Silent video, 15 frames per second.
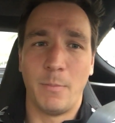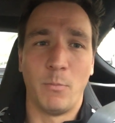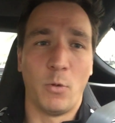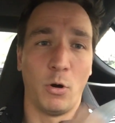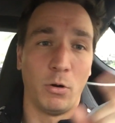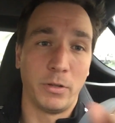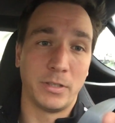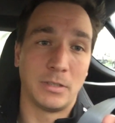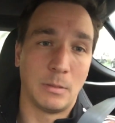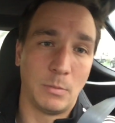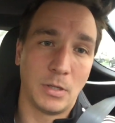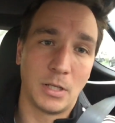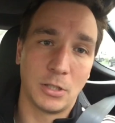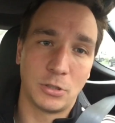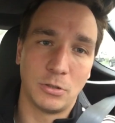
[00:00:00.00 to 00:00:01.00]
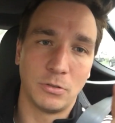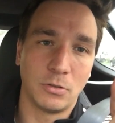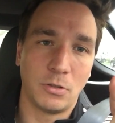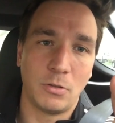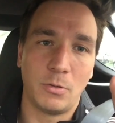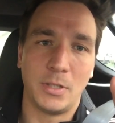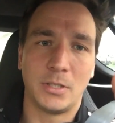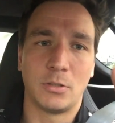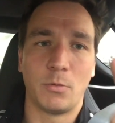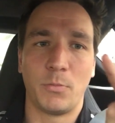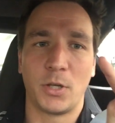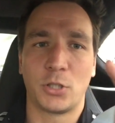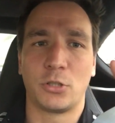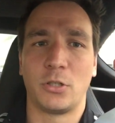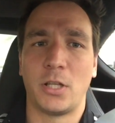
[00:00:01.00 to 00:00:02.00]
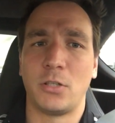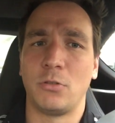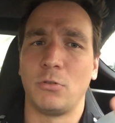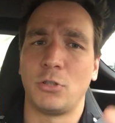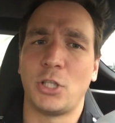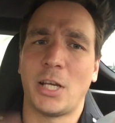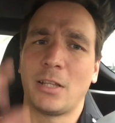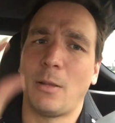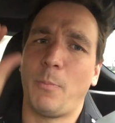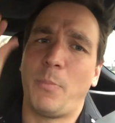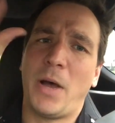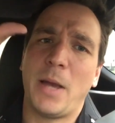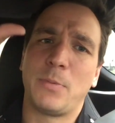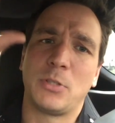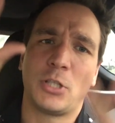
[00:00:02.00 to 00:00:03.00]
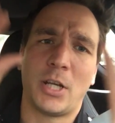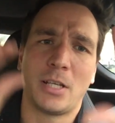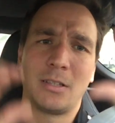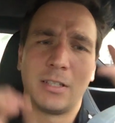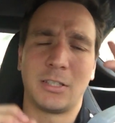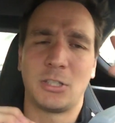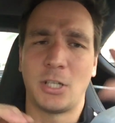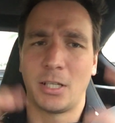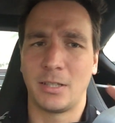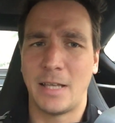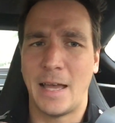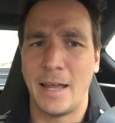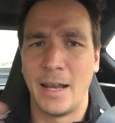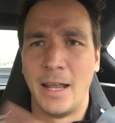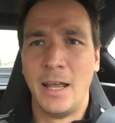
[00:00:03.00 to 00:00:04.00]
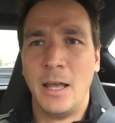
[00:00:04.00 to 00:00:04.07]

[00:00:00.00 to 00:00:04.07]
Mold is a big issue in the UAE, so make sure that you check the pipes, check this, check that,